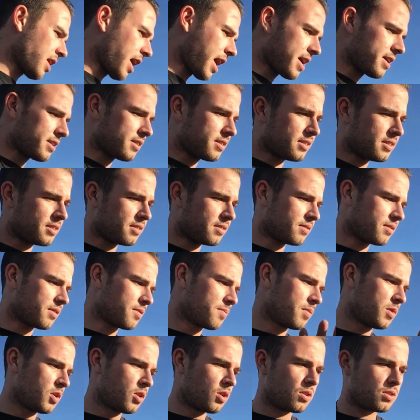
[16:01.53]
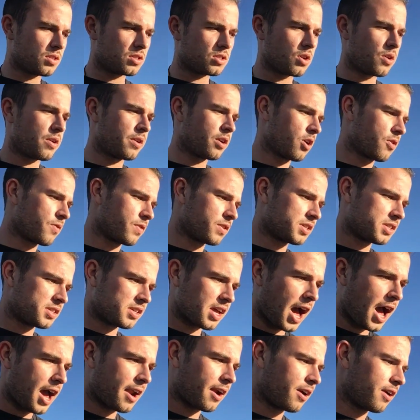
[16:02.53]
As the Moon's going over
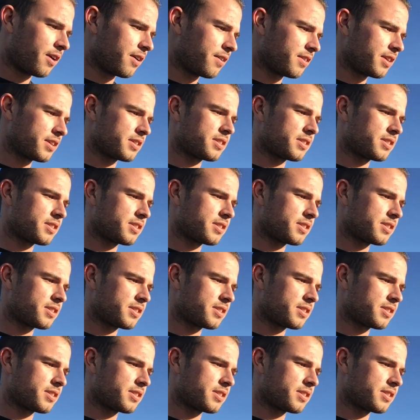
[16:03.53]
Saturn,